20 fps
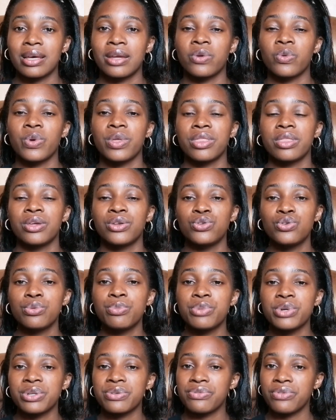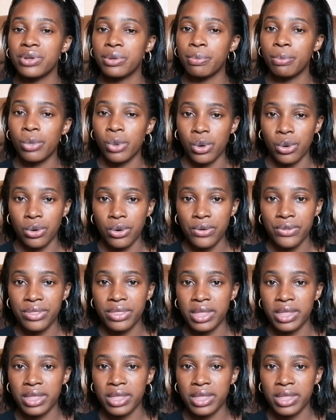And when they do breastfeed more,